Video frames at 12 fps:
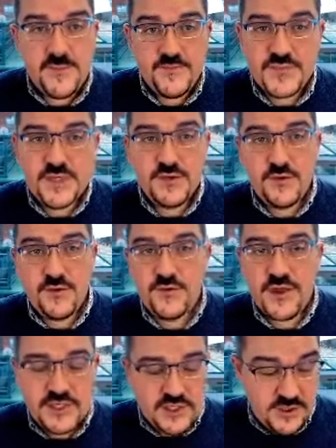So the
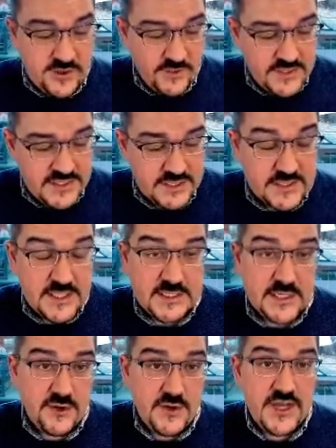Engineering One Success
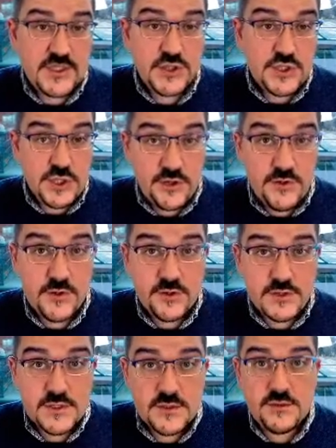Center has
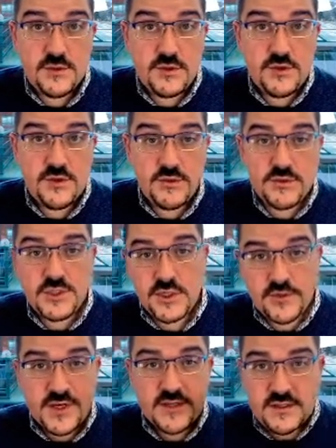tutors who
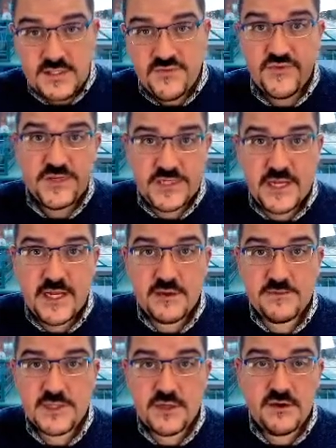during different
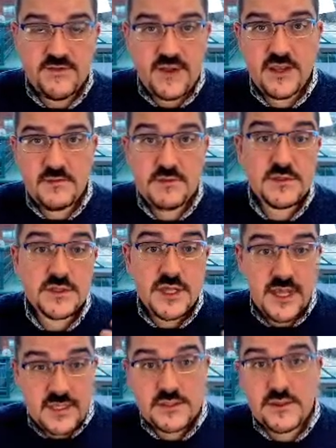times are available to
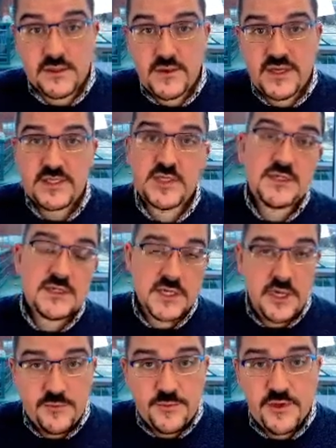answer questions and
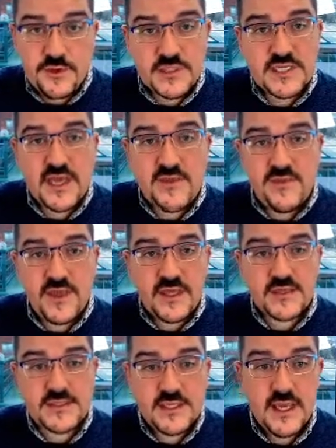help you understand
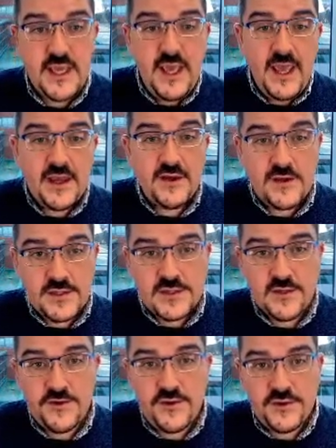things. And
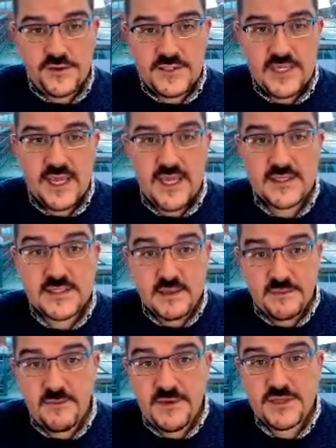also there's a
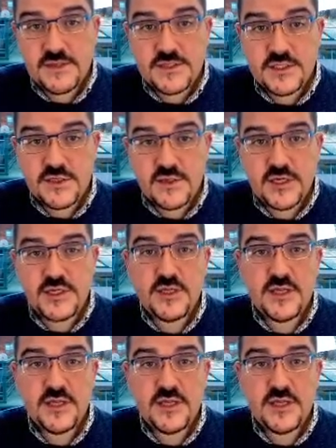supplemental instruction